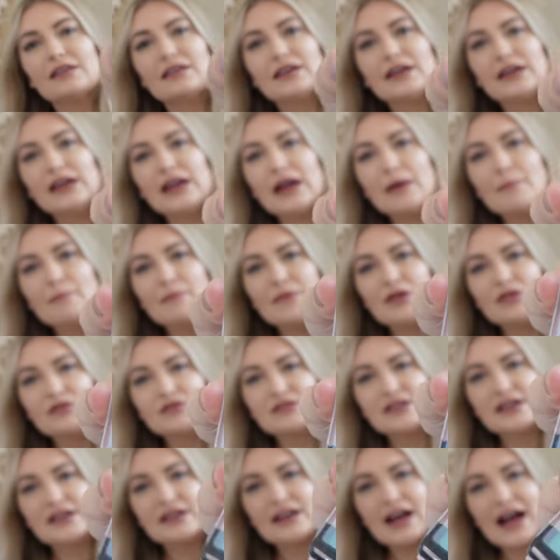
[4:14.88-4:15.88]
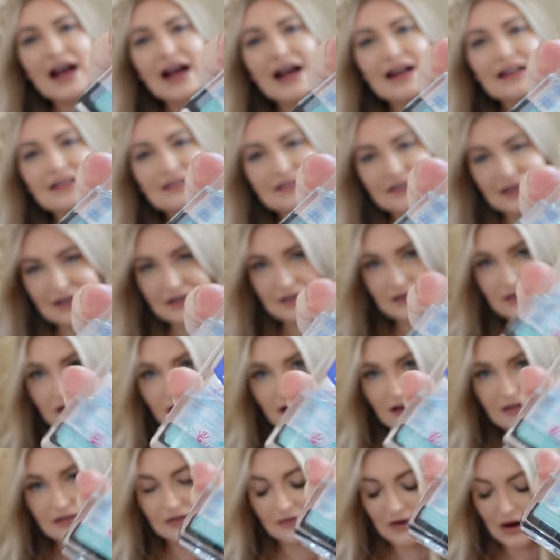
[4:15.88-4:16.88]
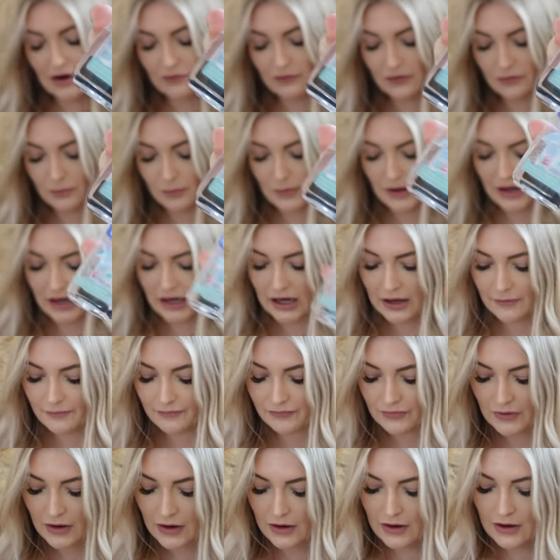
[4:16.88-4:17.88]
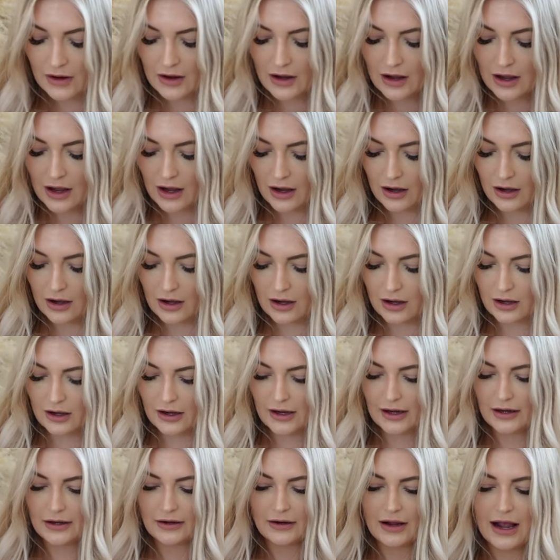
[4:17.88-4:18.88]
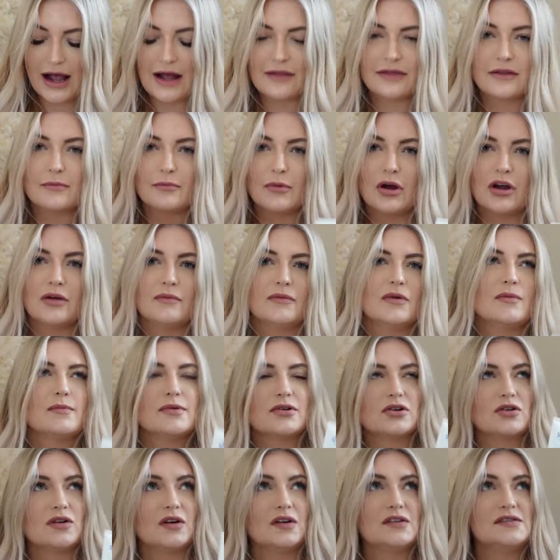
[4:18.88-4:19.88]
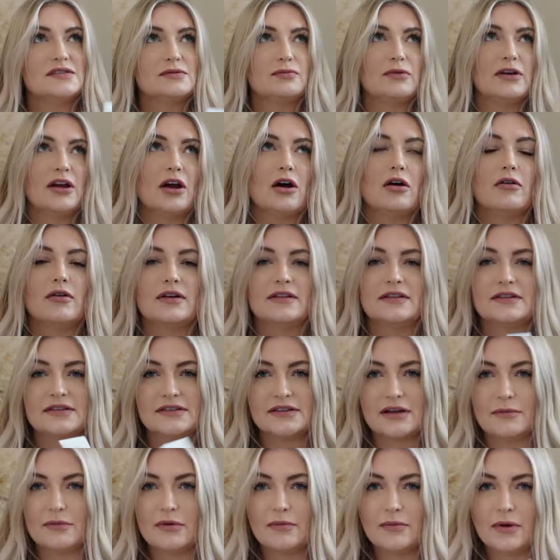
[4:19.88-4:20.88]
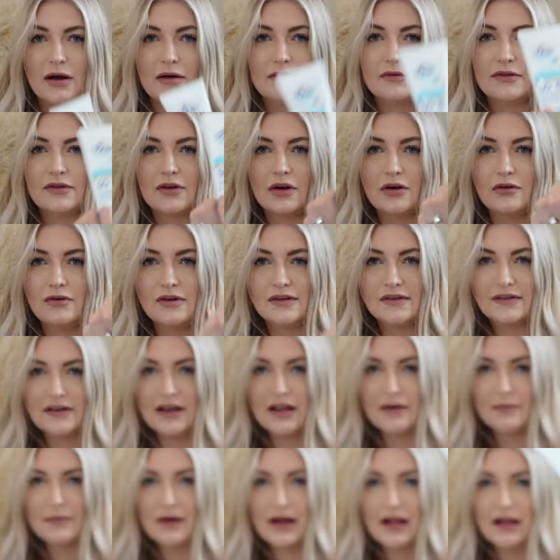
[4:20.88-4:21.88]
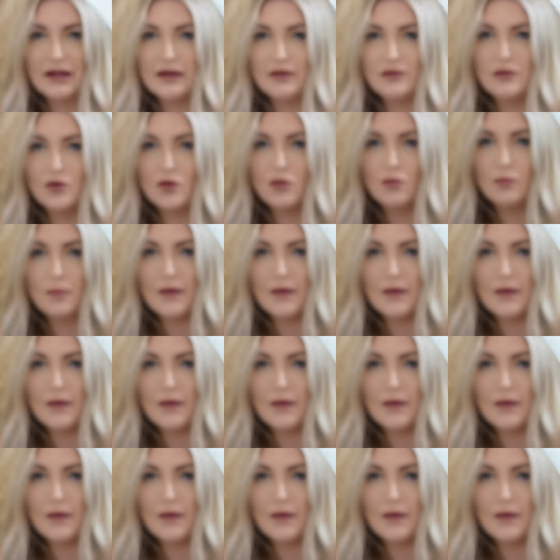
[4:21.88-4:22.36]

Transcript: the Milton hand sanitizer out with me. I, at the moment, because we are in the summer months, I always keep a little